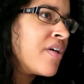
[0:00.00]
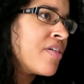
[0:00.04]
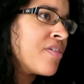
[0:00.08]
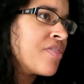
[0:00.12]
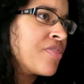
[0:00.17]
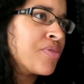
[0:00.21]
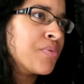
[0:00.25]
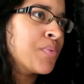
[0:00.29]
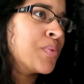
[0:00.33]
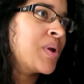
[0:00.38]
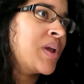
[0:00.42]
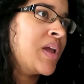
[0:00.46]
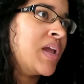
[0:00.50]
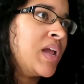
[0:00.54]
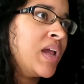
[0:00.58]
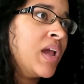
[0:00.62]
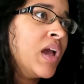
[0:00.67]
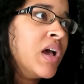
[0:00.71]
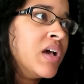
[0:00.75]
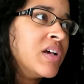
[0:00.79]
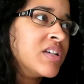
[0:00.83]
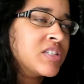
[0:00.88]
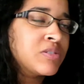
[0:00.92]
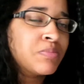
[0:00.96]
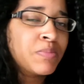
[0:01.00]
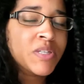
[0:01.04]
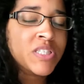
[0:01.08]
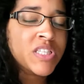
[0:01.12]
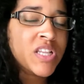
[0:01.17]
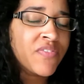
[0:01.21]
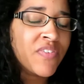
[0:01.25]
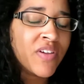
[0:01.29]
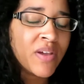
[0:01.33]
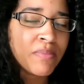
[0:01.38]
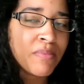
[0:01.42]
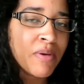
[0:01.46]
3
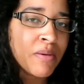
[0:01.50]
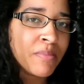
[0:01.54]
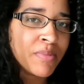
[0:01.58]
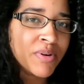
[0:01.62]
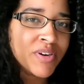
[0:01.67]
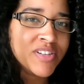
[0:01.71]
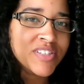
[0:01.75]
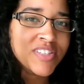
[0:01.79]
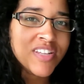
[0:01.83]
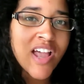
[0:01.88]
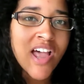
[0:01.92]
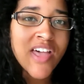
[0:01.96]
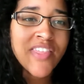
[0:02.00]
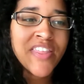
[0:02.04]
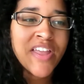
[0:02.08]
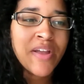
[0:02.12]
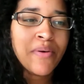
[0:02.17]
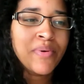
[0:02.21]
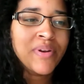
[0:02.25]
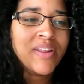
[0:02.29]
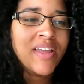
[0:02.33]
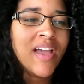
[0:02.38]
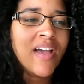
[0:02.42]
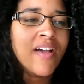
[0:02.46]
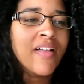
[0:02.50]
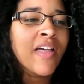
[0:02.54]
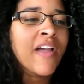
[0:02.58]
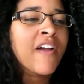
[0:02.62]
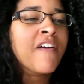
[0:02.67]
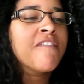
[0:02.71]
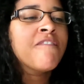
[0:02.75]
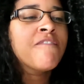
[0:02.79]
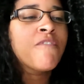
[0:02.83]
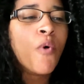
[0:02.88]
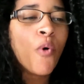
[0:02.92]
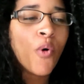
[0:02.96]
specific members, and they would get like
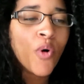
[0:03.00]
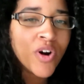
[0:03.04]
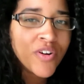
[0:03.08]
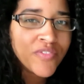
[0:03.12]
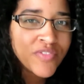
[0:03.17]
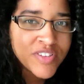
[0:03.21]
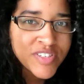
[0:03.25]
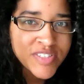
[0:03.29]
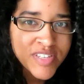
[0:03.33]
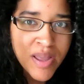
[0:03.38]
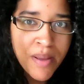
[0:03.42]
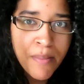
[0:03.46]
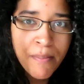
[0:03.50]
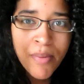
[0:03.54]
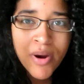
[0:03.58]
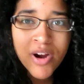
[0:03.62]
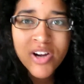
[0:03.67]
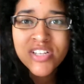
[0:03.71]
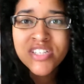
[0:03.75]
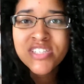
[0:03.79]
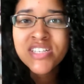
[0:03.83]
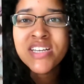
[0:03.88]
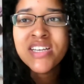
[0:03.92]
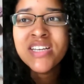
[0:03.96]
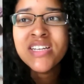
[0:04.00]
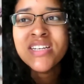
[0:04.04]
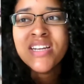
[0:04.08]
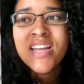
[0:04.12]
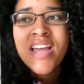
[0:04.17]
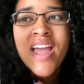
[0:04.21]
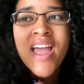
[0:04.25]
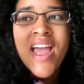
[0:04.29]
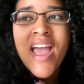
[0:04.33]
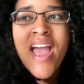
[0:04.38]
4 of the same person